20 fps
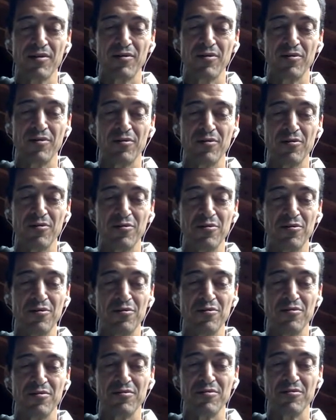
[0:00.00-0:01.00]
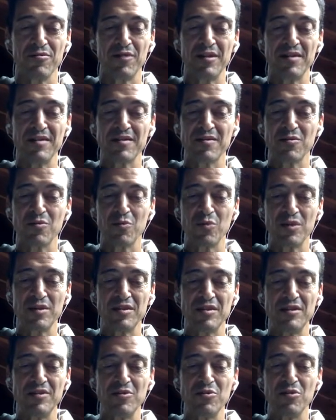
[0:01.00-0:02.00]
or us
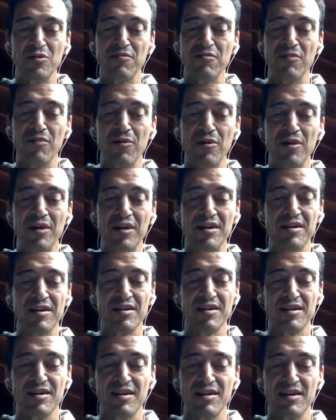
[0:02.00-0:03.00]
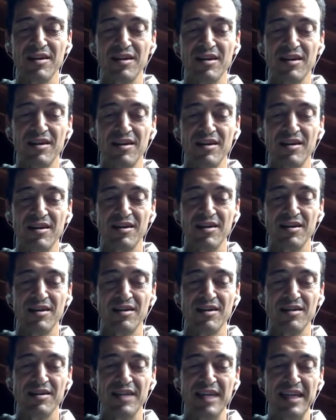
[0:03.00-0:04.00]
wanting to avoid
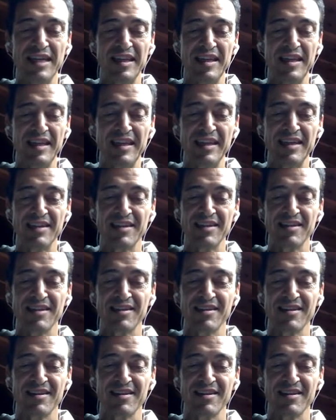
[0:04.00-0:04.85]
that thing